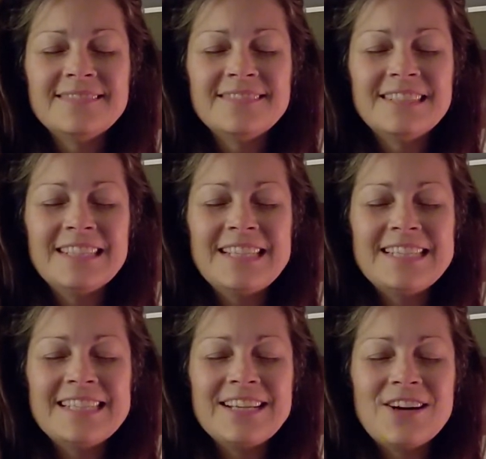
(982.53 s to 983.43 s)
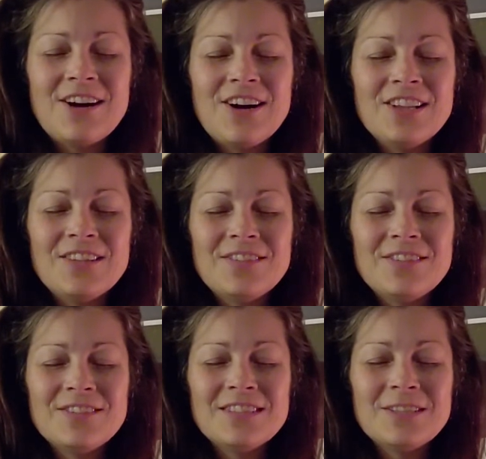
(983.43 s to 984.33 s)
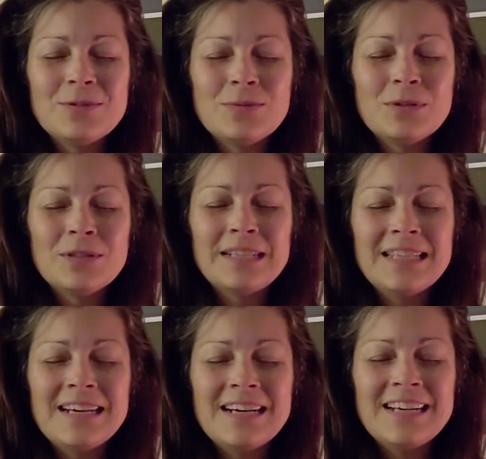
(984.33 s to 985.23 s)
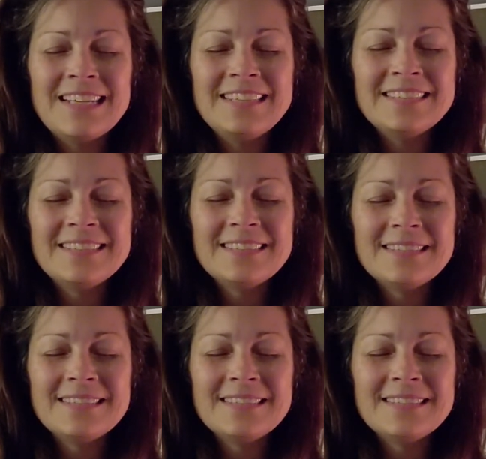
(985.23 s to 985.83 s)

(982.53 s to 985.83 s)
releasing all of those little worry lines,